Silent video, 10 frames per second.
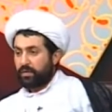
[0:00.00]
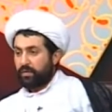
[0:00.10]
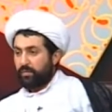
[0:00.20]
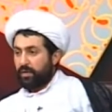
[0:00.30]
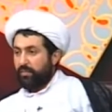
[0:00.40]

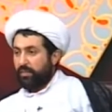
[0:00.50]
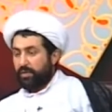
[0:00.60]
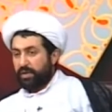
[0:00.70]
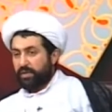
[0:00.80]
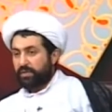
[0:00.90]
may be
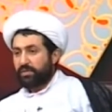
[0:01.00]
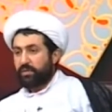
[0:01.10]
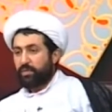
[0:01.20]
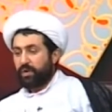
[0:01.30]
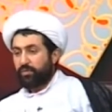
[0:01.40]
blessed the
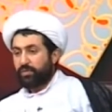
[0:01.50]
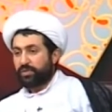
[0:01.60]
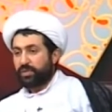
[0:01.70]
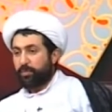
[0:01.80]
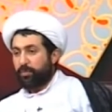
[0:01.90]
one who is
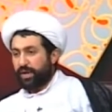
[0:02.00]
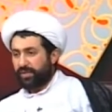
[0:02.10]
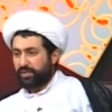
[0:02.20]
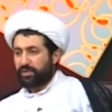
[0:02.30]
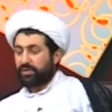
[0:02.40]
the
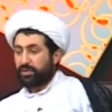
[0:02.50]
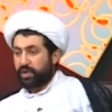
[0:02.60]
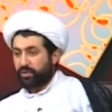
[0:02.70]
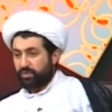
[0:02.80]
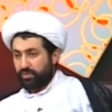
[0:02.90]
best
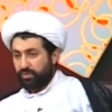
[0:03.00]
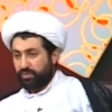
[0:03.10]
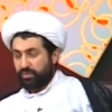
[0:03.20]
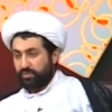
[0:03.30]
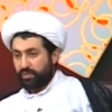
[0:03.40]
creators
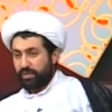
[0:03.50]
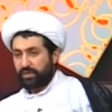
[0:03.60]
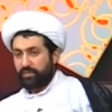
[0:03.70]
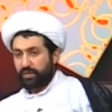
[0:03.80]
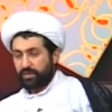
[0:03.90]
best
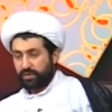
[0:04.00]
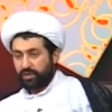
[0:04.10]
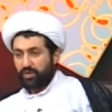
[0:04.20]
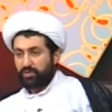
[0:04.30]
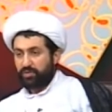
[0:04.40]
among
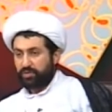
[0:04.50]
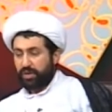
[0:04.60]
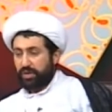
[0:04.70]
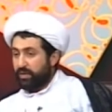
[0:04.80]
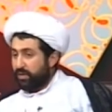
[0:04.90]
creators
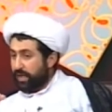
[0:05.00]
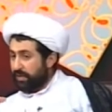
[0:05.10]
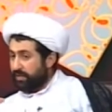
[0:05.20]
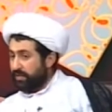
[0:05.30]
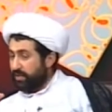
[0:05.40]

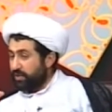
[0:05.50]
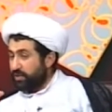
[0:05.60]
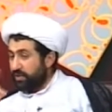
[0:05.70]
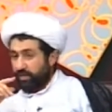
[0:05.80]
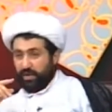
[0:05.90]
that is in
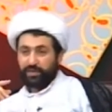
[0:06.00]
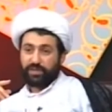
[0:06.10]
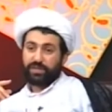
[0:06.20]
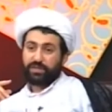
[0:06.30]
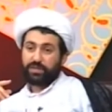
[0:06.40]
general
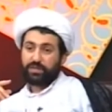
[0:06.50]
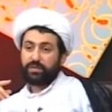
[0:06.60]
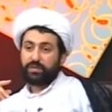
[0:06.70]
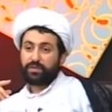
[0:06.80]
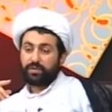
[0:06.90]
sense
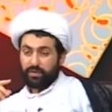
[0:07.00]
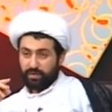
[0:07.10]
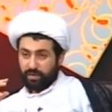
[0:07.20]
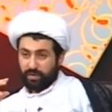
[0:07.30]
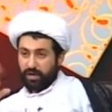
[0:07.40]

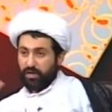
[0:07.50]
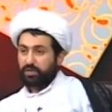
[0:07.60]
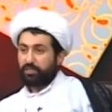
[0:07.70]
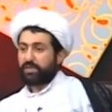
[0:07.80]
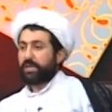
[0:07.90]

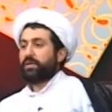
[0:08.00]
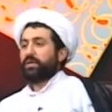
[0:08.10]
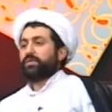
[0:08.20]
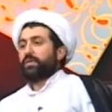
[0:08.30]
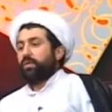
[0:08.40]
otherwise Allah
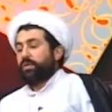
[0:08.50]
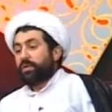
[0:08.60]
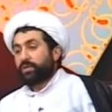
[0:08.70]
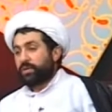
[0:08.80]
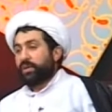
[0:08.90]
is the only
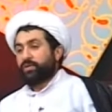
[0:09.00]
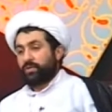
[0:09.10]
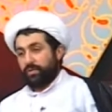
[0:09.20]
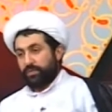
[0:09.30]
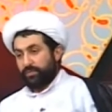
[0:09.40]
creator
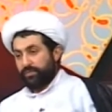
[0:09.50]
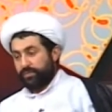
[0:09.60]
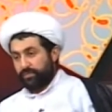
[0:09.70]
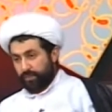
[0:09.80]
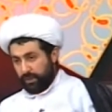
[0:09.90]

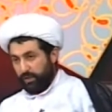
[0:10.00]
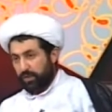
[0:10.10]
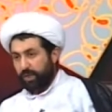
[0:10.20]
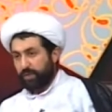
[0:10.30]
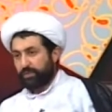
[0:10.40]

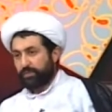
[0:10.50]
Okay?